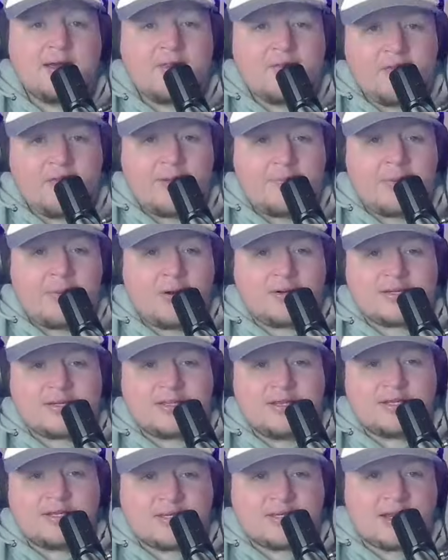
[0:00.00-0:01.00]
they
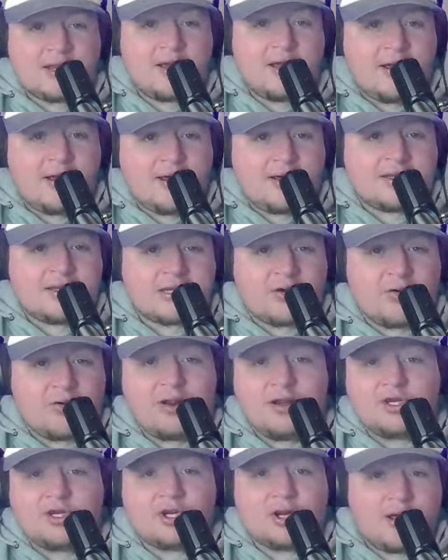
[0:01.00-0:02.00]
post this
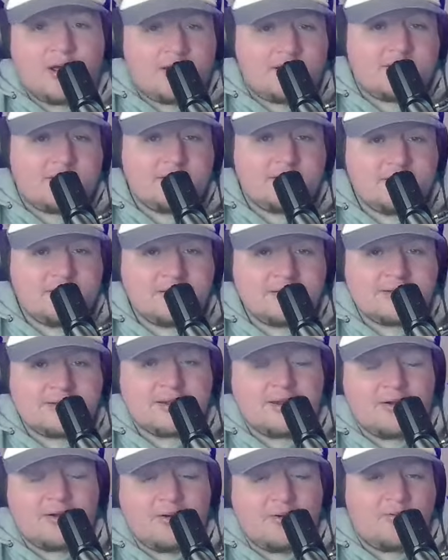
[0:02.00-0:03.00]
screenshot.
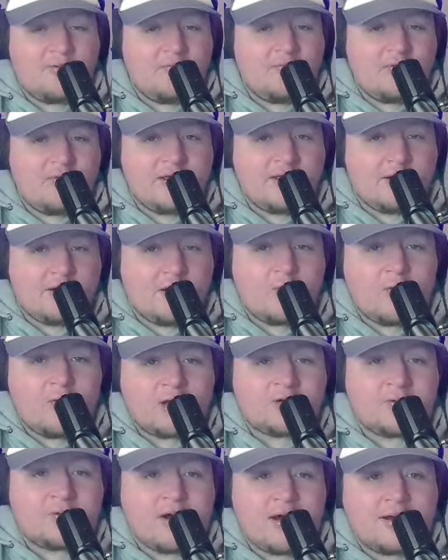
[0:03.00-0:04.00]
So,
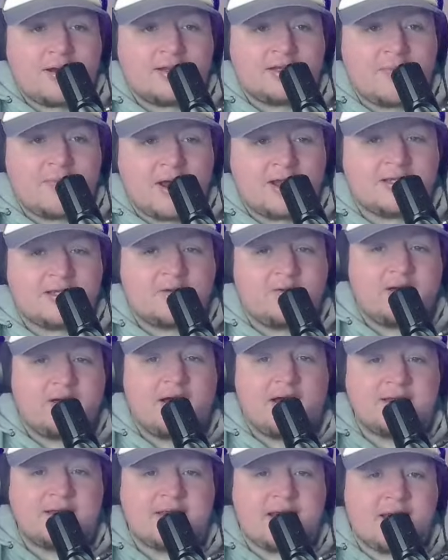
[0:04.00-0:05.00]
Rich Rod has basically
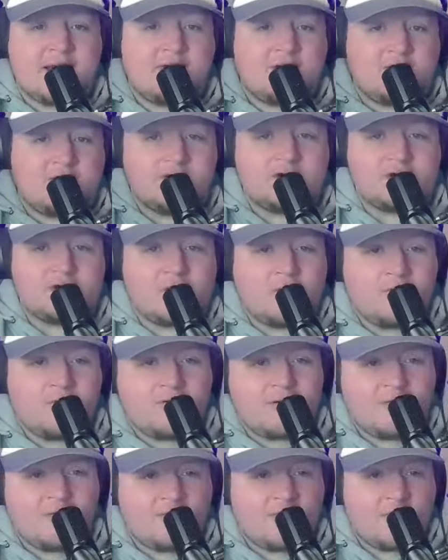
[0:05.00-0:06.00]
got his hand on the
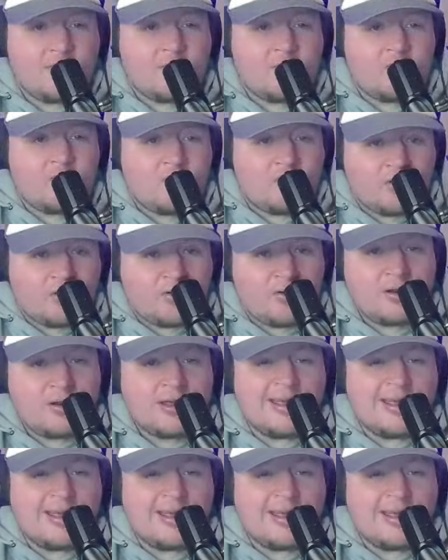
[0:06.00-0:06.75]
shoulder of McWhorter.